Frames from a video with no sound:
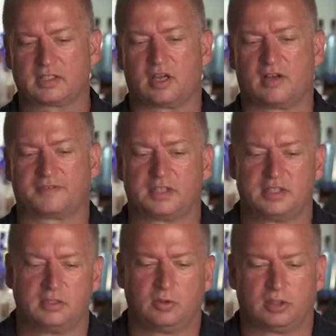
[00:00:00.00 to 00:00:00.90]
tried to offer
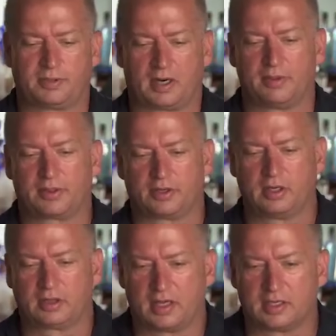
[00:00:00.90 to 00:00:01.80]
promotions and
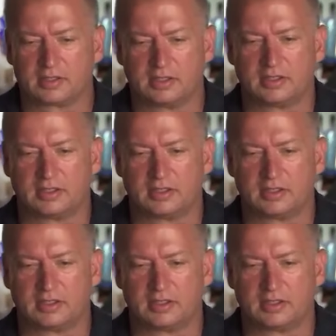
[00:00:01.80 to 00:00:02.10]
marketed the bar